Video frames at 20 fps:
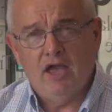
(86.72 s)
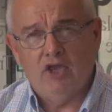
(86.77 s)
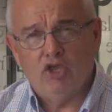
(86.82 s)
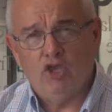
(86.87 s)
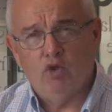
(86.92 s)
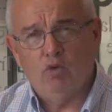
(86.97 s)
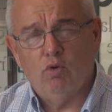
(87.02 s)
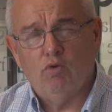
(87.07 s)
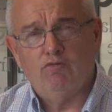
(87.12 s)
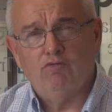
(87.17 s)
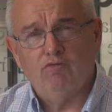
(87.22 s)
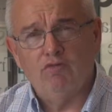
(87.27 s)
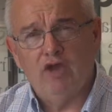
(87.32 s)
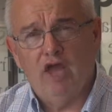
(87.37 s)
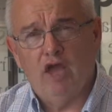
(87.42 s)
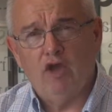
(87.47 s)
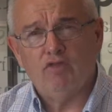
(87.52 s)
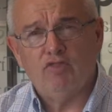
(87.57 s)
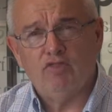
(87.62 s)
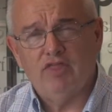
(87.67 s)
You will
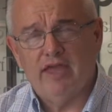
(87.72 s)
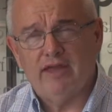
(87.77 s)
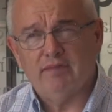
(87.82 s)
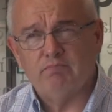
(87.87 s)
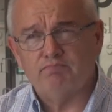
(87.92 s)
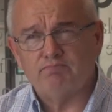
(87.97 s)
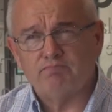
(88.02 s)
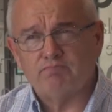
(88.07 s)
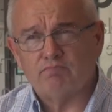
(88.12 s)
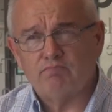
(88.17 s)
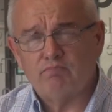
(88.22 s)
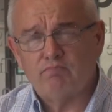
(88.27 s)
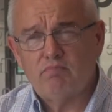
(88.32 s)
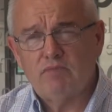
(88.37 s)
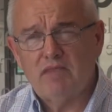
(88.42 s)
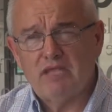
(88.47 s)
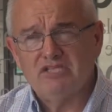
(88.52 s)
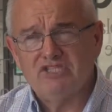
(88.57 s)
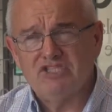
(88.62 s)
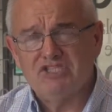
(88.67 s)
note that
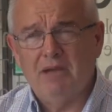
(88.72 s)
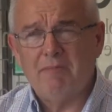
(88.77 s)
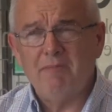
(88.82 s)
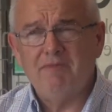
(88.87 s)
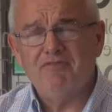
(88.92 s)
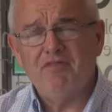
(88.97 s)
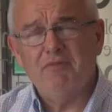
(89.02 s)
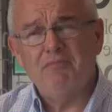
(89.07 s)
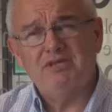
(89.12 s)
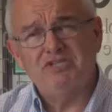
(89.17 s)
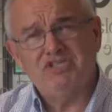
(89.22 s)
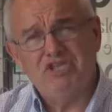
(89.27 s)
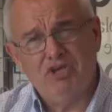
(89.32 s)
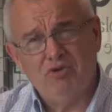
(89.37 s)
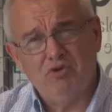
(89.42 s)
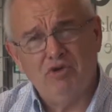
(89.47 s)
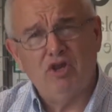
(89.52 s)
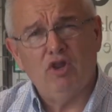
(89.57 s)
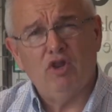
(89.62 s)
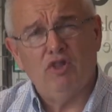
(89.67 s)
some of the
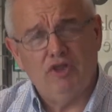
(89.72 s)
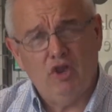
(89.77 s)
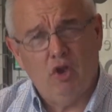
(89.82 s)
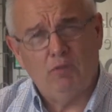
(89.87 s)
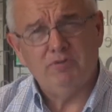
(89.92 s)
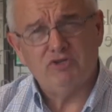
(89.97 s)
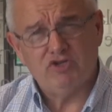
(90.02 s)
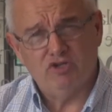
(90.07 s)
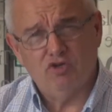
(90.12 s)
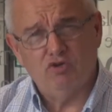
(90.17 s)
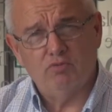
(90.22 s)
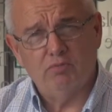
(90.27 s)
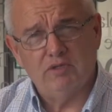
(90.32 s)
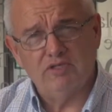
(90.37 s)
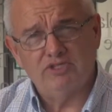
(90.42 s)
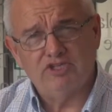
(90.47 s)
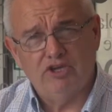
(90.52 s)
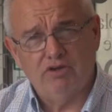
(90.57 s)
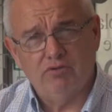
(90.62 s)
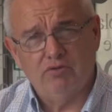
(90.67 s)
material, the optional
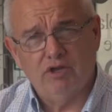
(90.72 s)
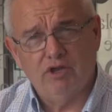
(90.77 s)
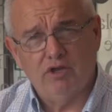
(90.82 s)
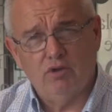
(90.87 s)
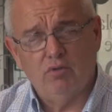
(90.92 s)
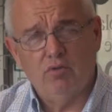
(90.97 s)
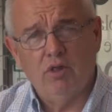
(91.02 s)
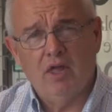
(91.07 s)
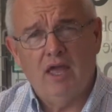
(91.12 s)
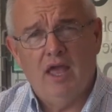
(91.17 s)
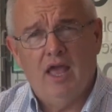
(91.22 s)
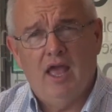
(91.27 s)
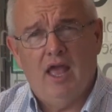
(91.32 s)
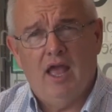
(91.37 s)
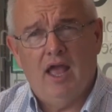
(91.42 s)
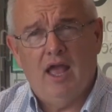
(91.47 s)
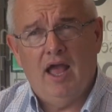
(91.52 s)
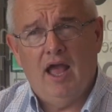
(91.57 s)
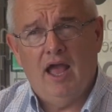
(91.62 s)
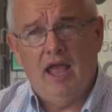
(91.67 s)
material
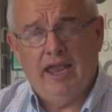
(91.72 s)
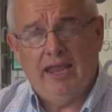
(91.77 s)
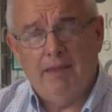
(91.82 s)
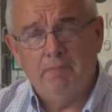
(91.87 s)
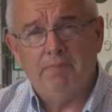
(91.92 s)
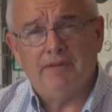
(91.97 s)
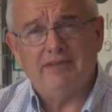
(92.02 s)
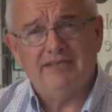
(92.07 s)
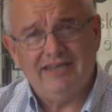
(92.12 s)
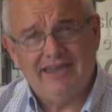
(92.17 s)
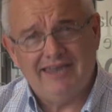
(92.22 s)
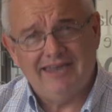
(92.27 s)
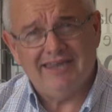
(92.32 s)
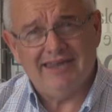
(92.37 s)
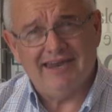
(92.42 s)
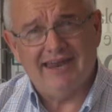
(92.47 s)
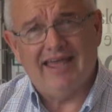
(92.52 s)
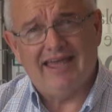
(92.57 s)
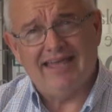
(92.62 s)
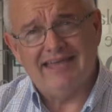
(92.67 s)
in
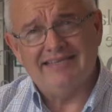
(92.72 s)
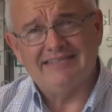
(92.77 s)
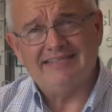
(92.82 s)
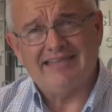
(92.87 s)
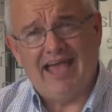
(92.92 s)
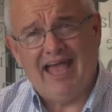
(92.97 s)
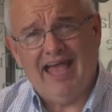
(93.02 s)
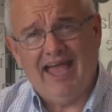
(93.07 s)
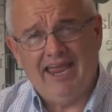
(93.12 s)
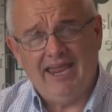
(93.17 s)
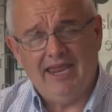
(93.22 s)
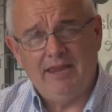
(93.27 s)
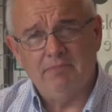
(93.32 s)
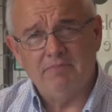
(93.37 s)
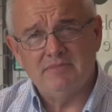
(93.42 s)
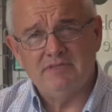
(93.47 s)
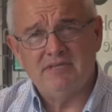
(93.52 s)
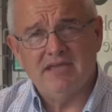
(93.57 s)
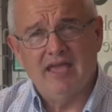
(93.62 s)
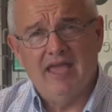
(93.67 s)
particular, is
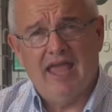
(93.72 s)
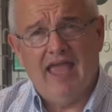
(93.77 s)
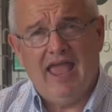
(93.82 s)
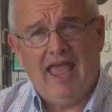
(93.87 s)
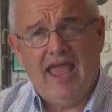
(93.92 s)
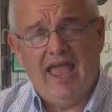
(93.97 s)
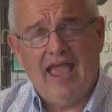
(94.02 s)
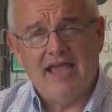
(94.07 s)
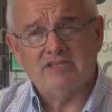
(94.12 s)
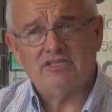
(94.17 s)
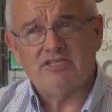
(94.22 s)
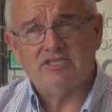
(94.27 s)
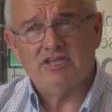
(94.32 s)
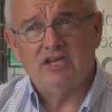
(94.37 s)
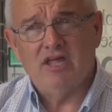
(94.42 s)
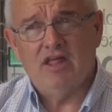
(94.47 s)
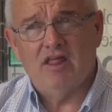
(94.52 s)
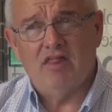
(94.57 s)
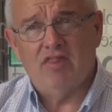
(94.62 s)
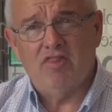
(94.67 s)
aimed at
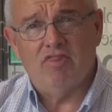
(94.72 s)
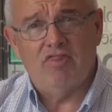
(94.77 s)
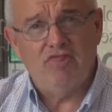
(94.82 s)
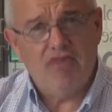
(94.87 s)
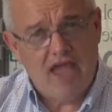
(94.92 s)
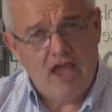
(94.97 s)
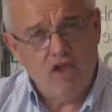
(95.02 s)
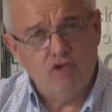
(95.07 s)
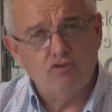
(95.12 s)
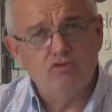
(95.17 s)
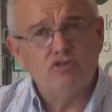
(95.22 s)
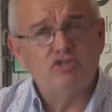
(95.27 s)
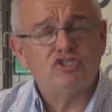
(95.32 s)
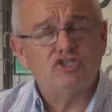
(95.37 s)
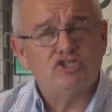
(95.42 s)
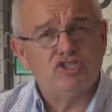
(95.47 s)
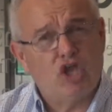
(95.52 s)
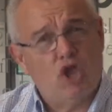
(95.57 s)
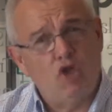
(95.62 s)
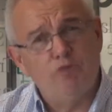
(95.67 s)

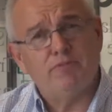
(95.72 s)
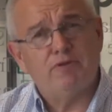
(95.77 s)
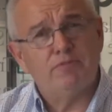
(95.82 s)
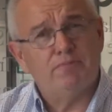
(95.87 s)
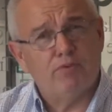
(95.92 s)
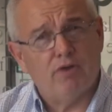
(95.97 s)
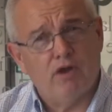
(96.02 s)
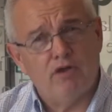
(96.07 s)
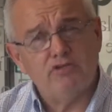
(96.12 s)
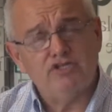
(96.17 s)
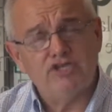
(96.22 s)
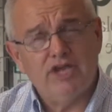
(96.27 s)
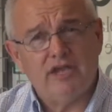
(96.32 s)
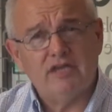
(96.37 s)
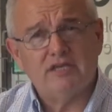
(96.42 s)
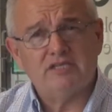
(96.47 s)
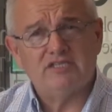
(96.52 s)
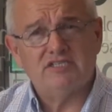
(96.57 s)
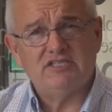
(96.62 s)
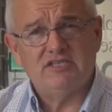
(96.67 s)
those scoped
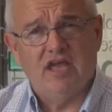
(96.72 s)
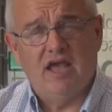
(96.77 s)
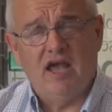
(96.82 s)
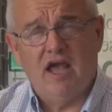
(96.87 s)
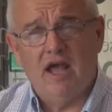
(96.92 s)
projects,